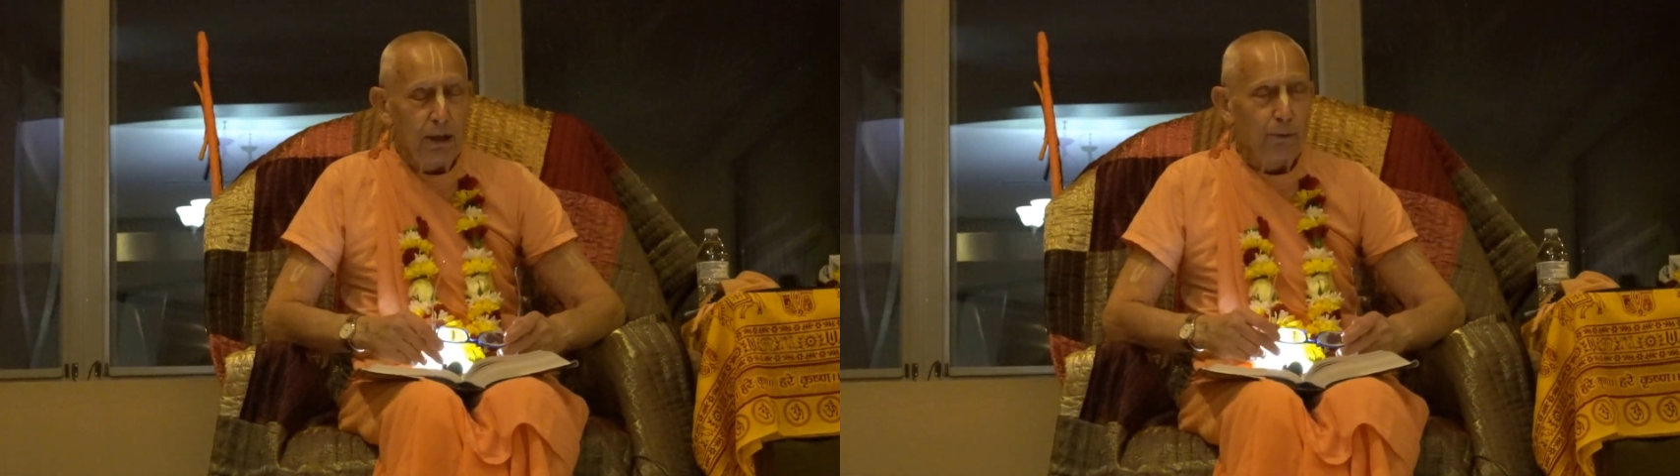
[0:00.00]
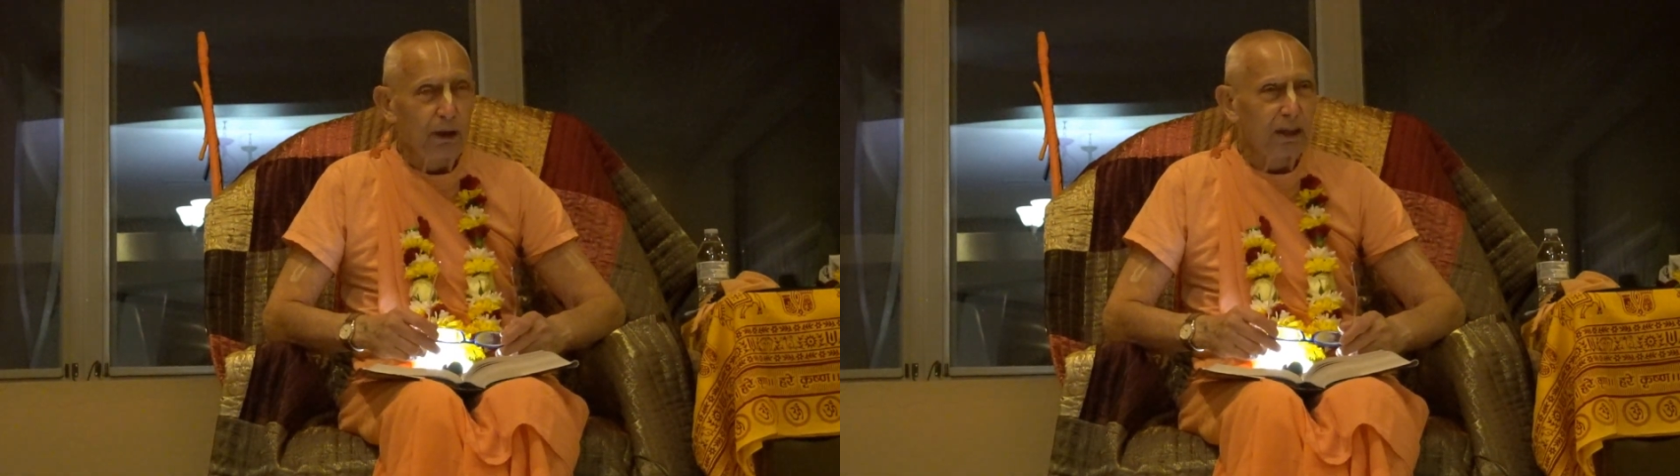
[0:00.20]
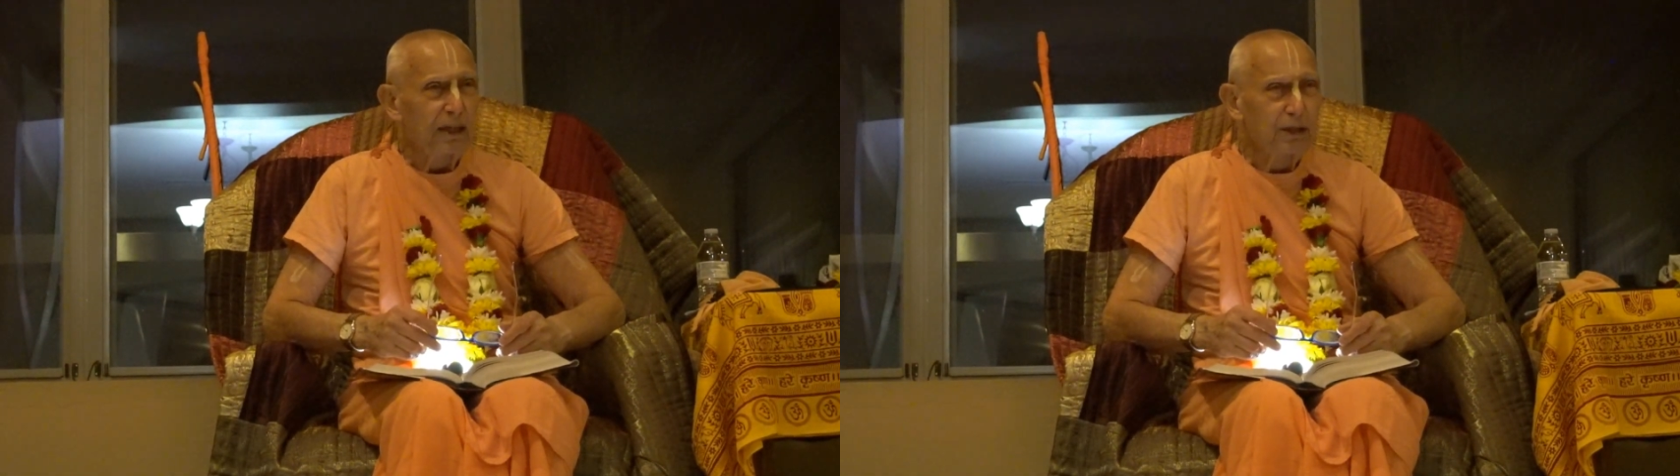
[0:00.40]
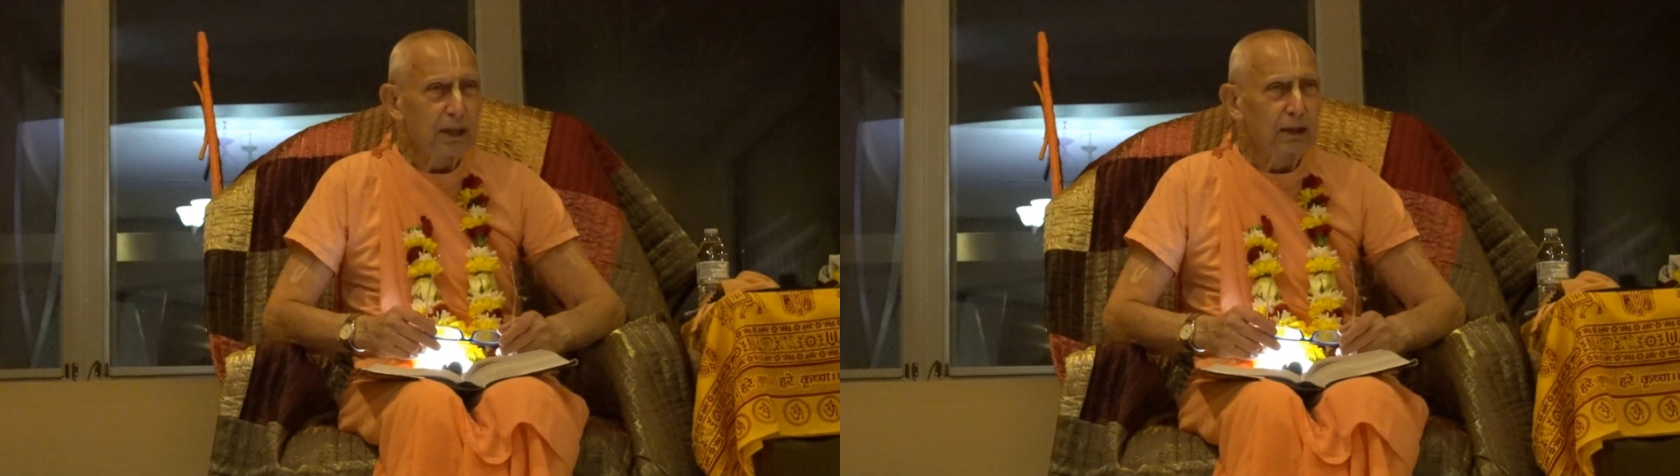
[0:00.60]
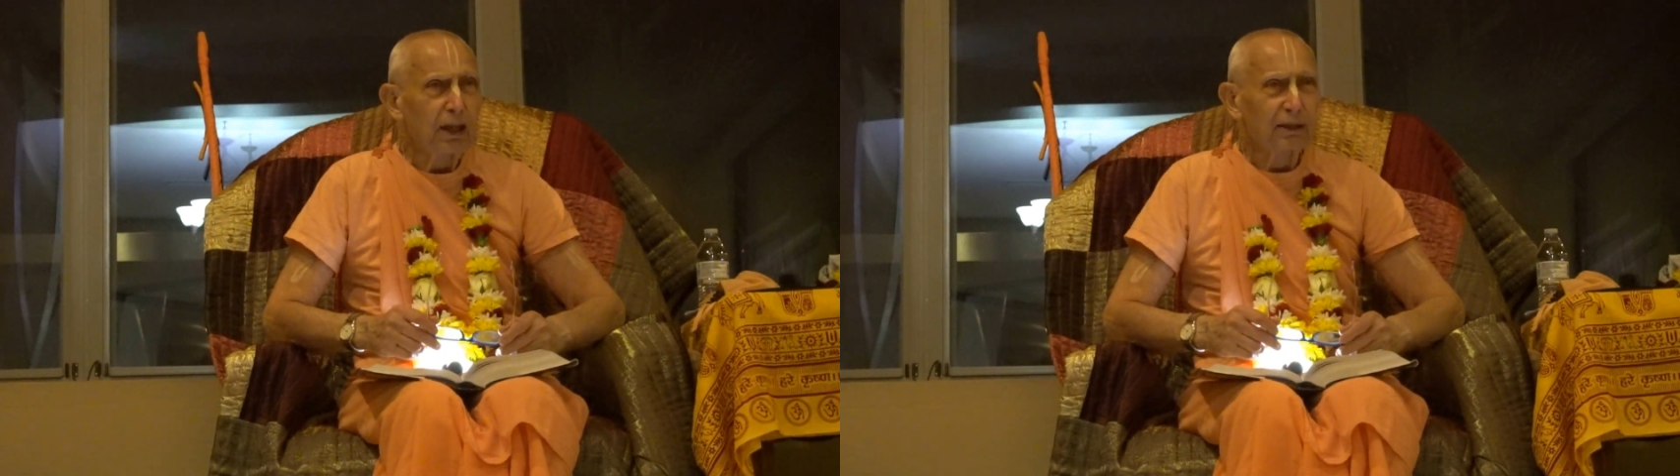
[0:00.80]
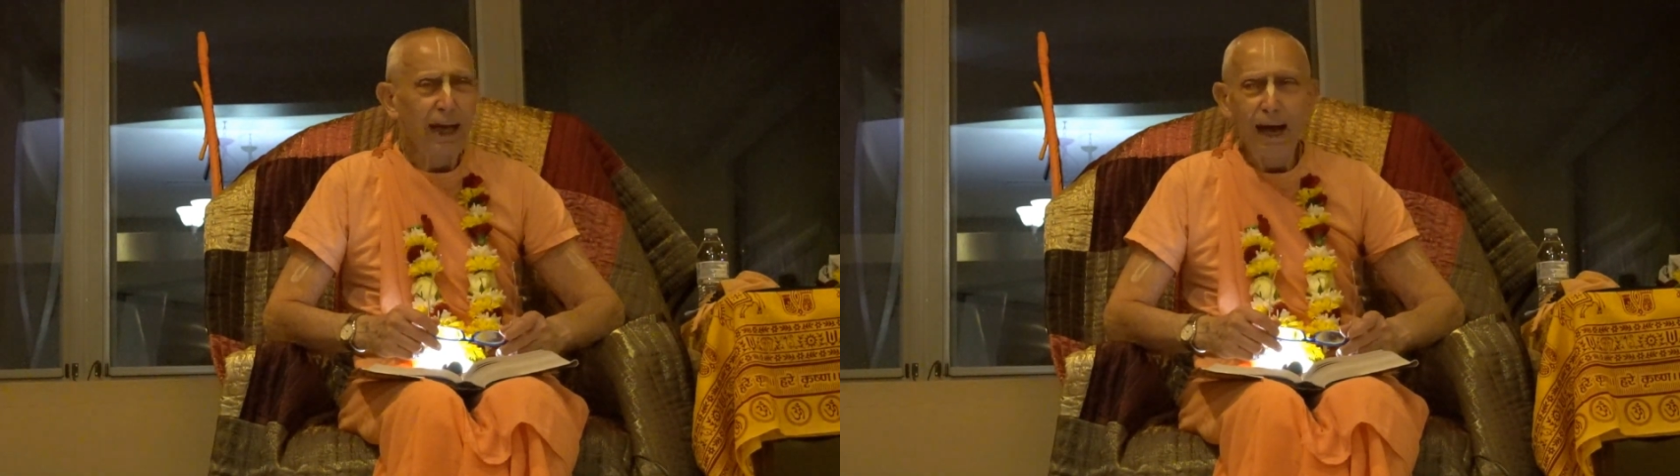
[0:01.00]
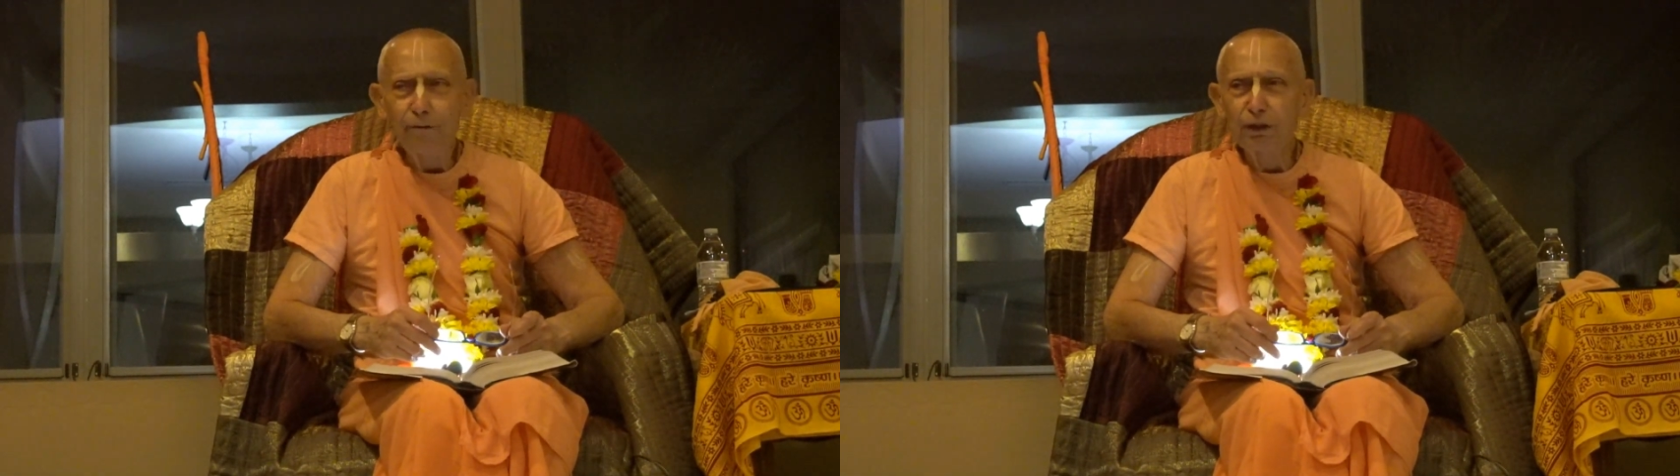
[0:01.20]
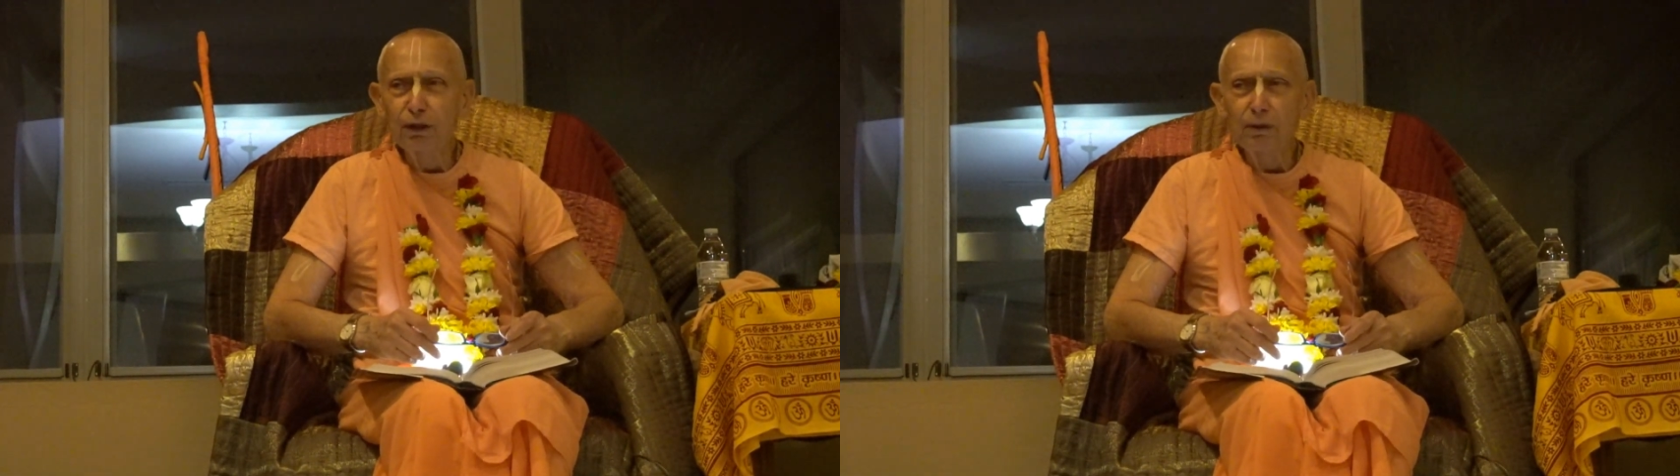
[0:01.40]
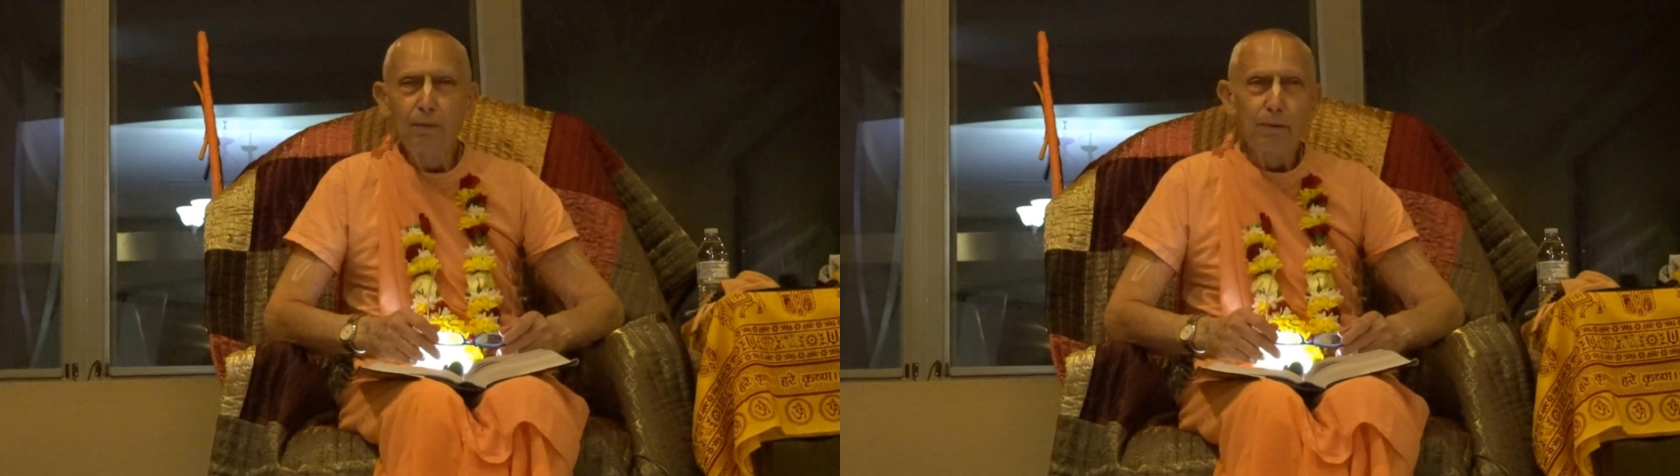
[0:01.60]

well, it's a little, to have a little,